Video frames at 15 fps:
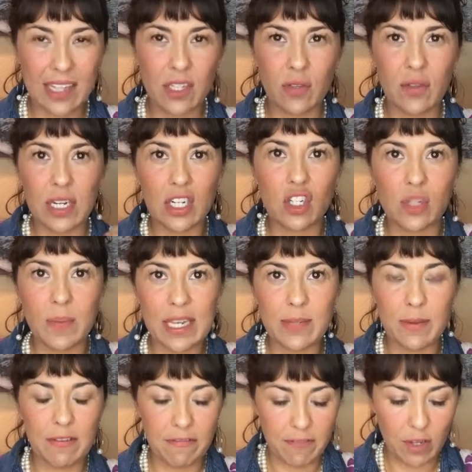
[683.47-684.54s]
So then it just makes
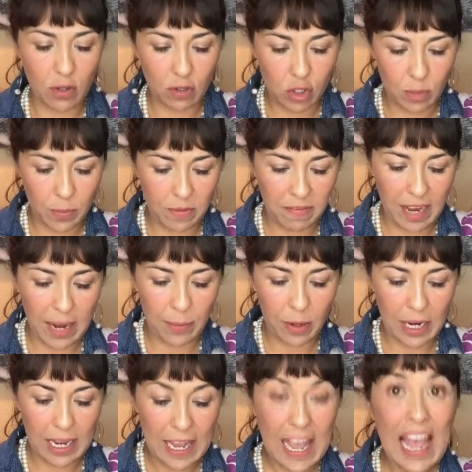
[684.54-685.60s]
me feel super
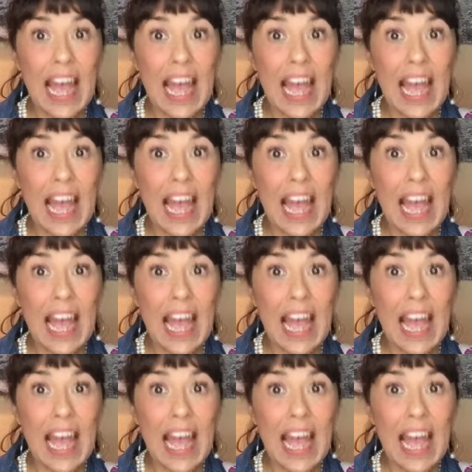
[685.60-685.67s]
vibrant.